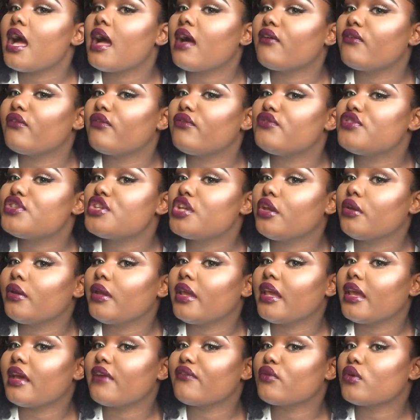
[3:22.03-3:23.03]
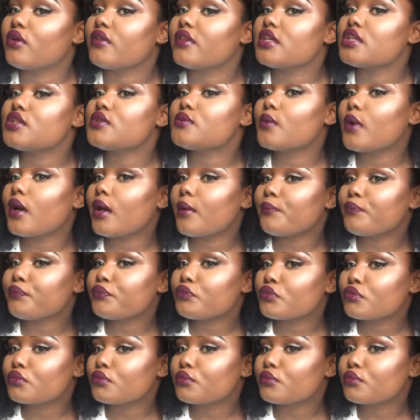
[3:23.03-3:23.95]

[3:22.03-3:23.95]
I have two here. I've got this one,